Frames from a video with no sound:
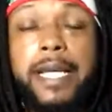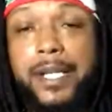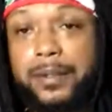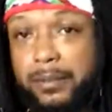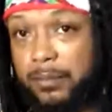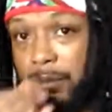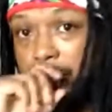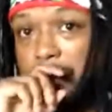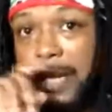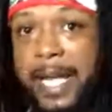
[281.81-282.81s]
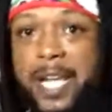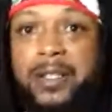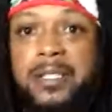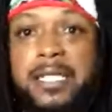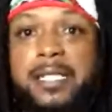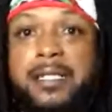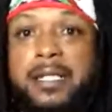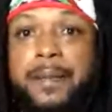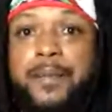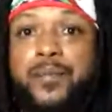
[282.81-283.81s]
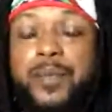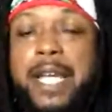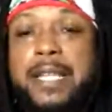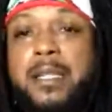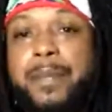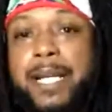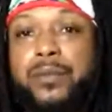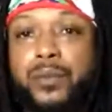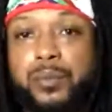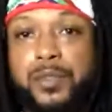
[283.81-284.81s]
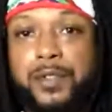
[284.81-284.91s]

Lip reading: air, air conditioning in the bedrooms.